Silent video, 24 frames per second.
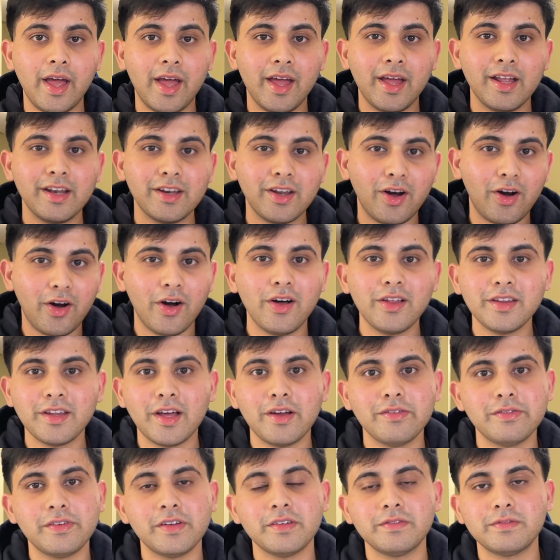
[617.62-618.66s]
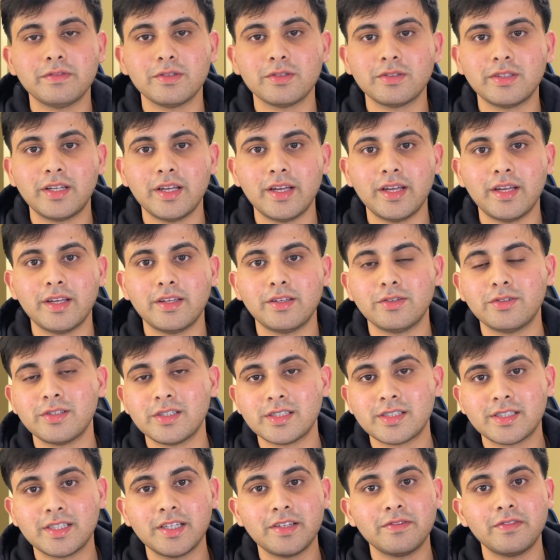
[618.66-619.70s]
And on that fateful day, you
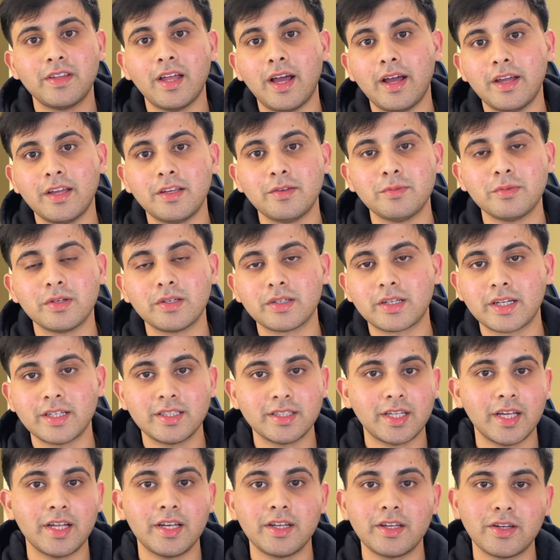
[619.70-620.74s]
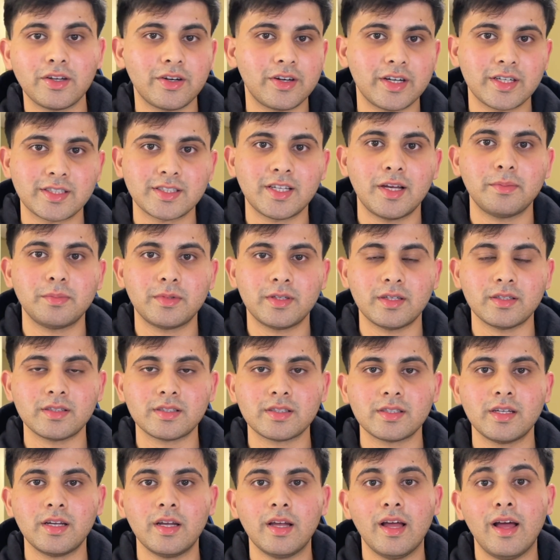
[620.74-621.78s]
receive that email containing your acceptance.
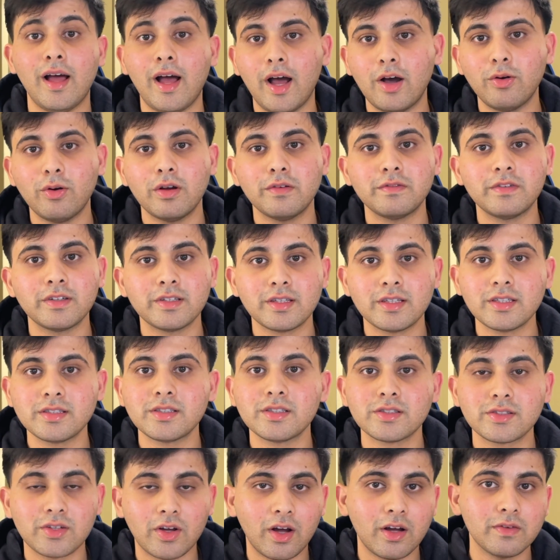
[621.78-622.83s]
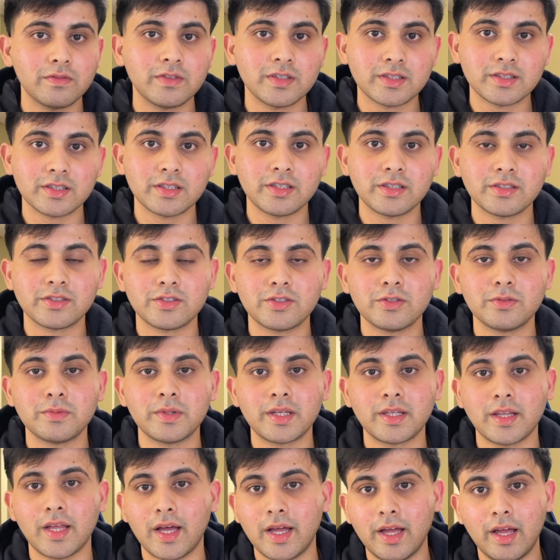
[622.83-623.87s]
However, this is obviously
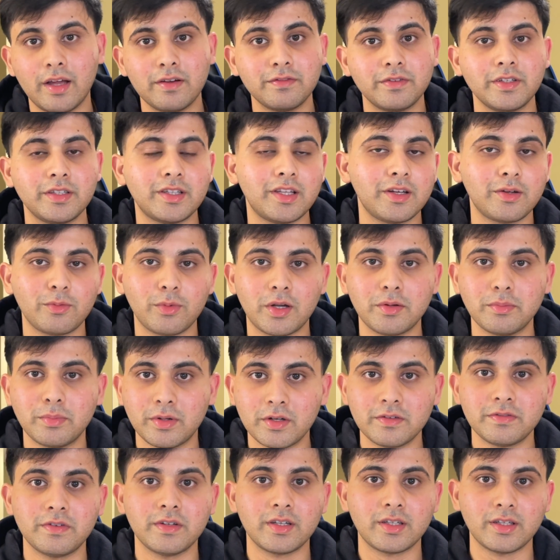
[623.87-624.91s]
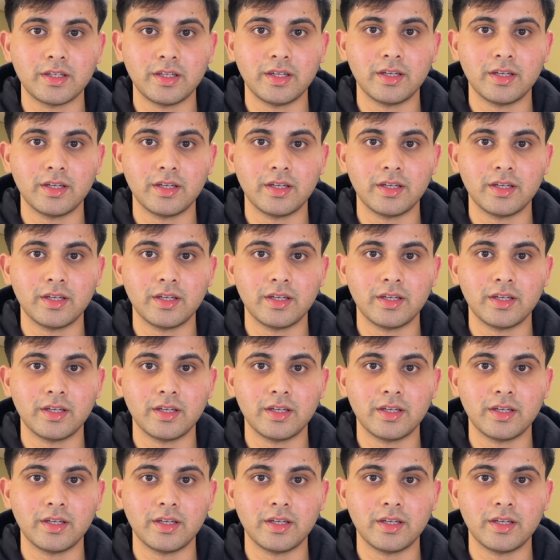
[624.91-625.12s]
assuming that everything went perfectly.